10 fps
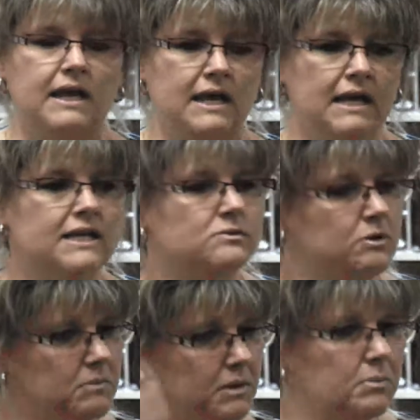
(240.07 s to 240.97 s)
And
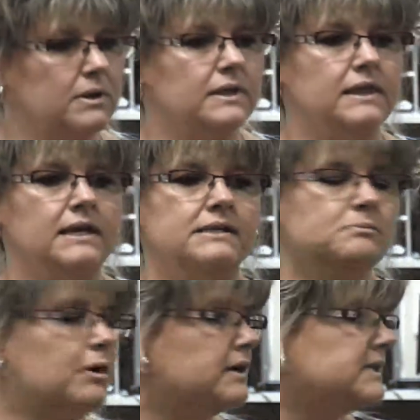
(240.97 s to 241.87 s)
he's remembering
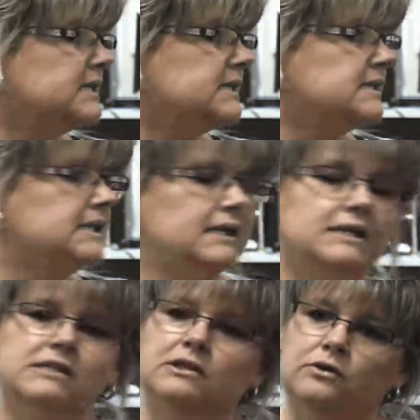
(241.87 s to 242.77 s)
things, processes
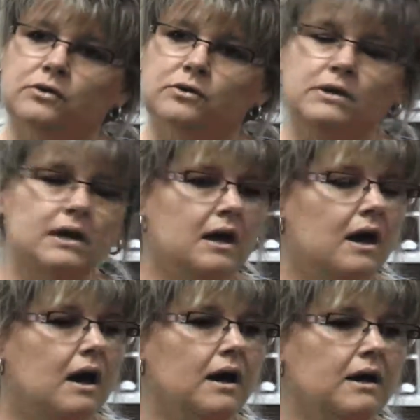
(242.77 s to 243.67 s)
that he's learned,
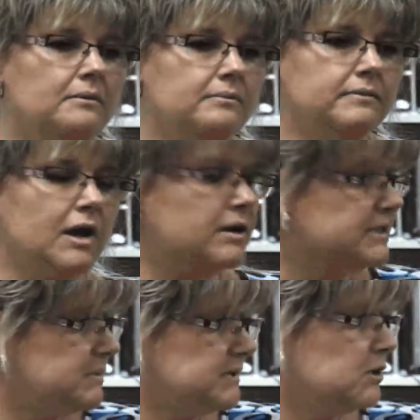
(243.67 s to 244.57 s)

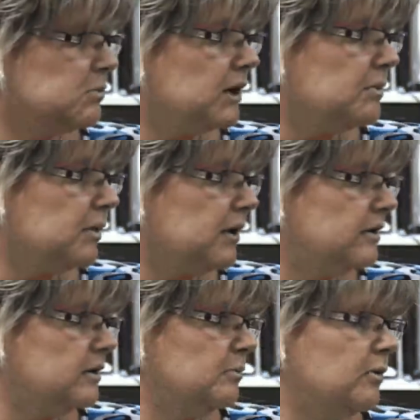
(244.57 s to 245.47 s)
concepts that are brought
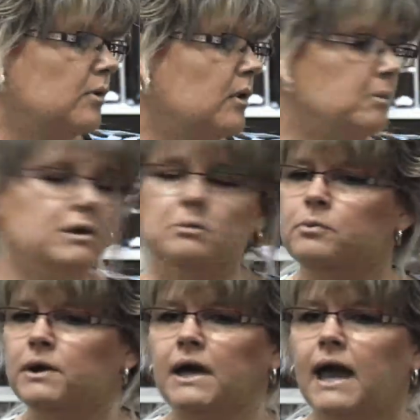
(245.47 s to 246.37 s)
apart in the program
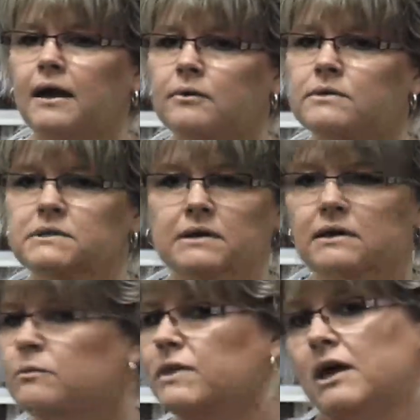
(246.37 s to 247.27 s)
he'll bring out
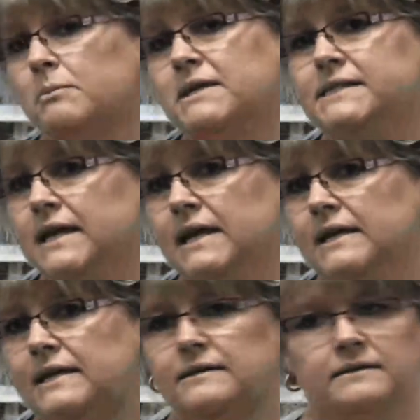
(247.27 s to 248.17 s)
without me
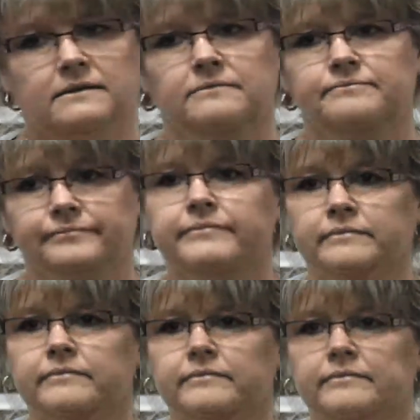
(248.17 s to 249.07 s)
saying it.
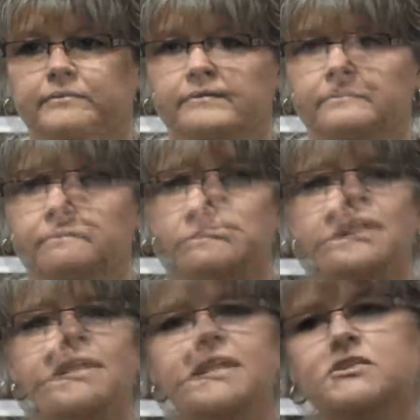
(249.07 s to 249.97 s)
Oh, his
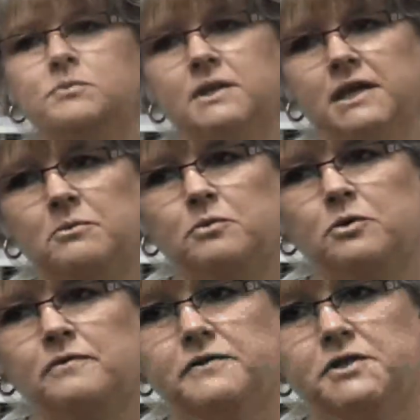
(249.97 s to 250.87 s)
spelling has really
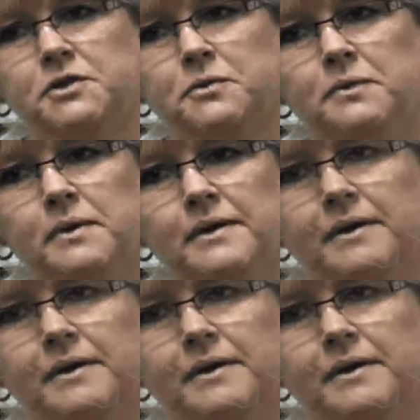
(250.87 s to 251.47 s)
improved, too.